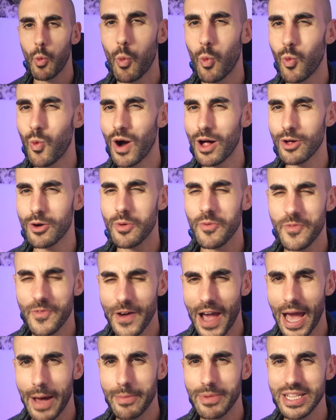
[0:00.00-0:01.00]
Welcome
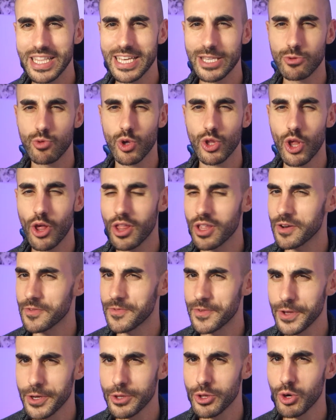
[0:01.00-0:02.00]
family to another
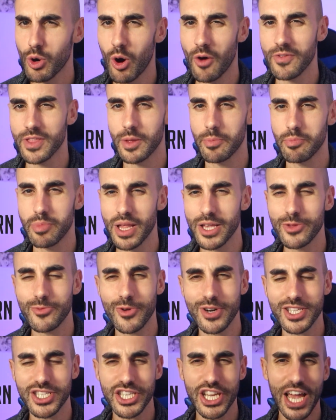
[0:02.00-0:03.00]
video of the
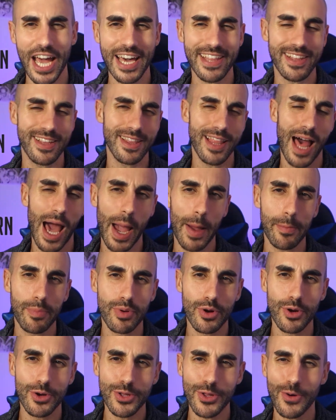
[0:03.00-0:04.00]
Play-to-Earn channel. I'm
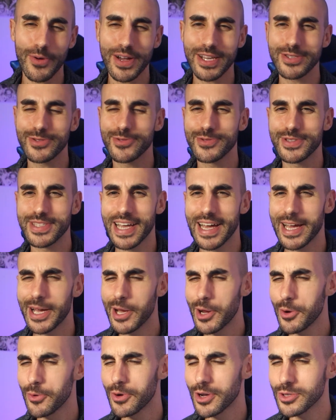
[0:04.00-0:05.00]
Bruno and
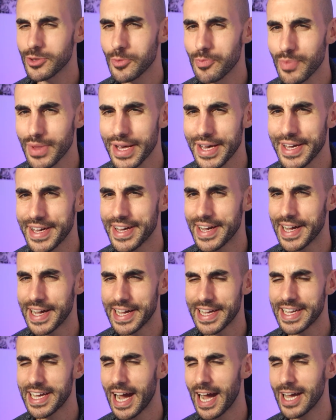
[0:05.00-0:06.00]
today we're going to play
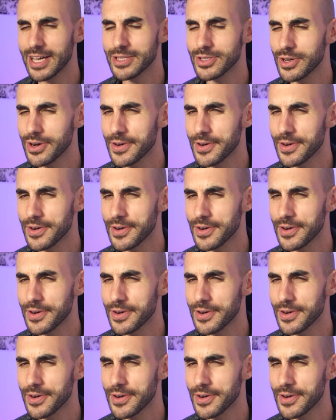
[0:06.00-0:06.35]
a kind